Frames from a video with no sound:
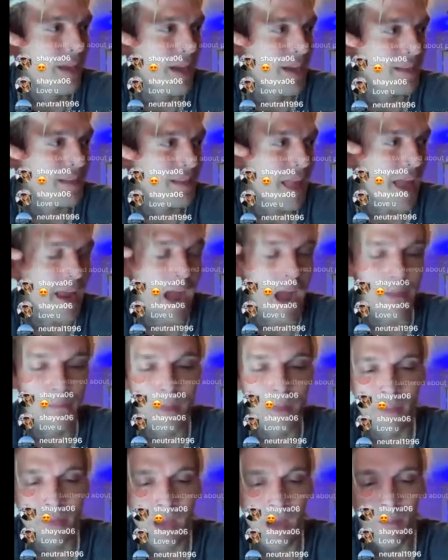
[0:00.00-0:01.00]
because like
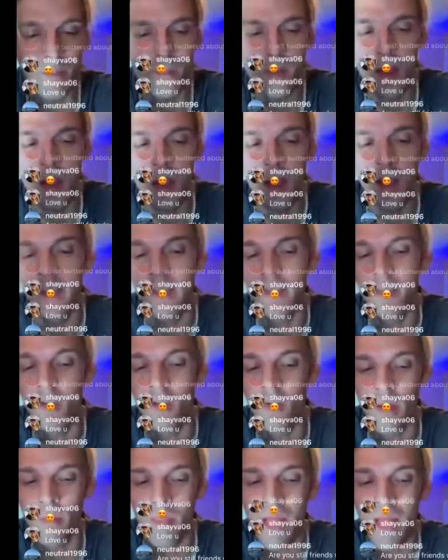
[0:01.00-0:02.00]
I'm on
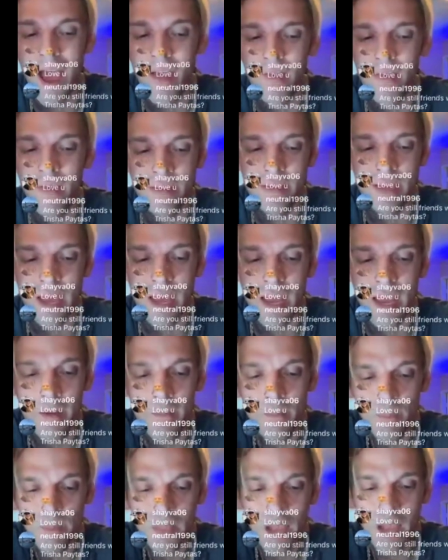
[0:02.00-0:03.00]
Instagram Live, and it's
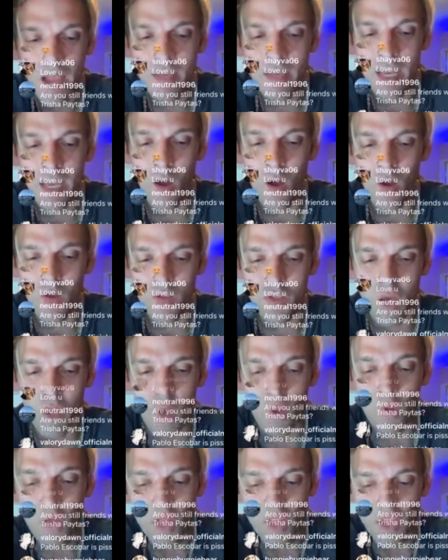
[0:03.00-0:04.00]
like
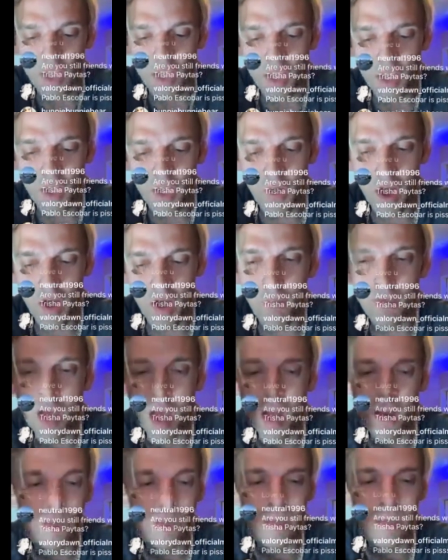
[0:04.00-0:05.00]
also,
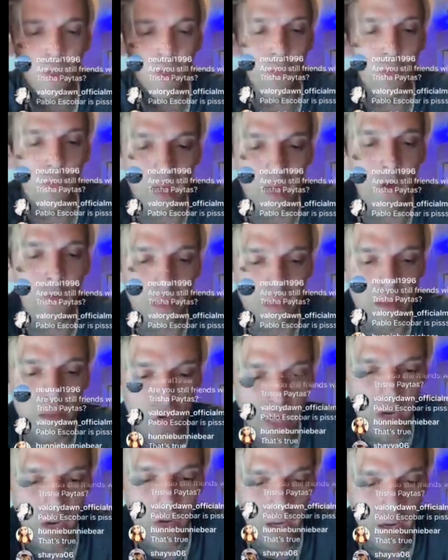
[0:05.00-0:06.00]
I'm talking to a fucking
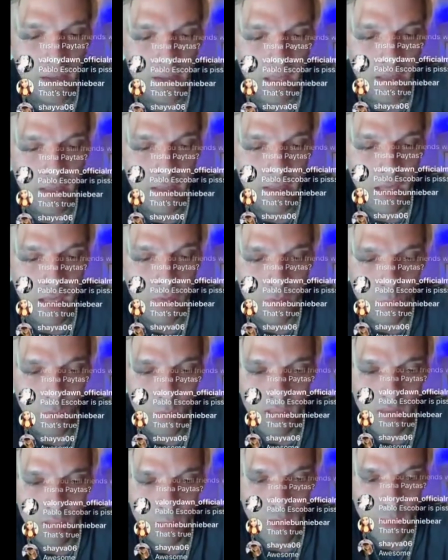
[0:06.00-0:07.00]
screen here, Steve,
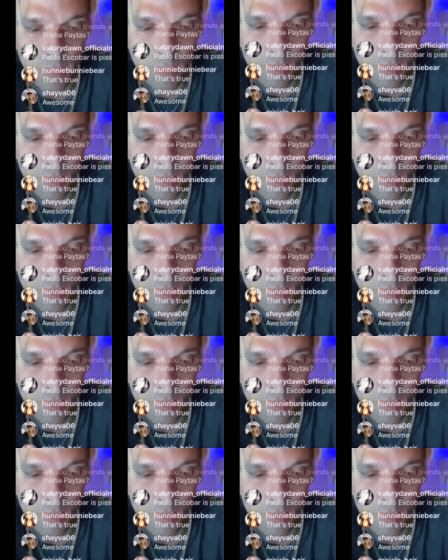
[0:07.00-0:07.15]
with these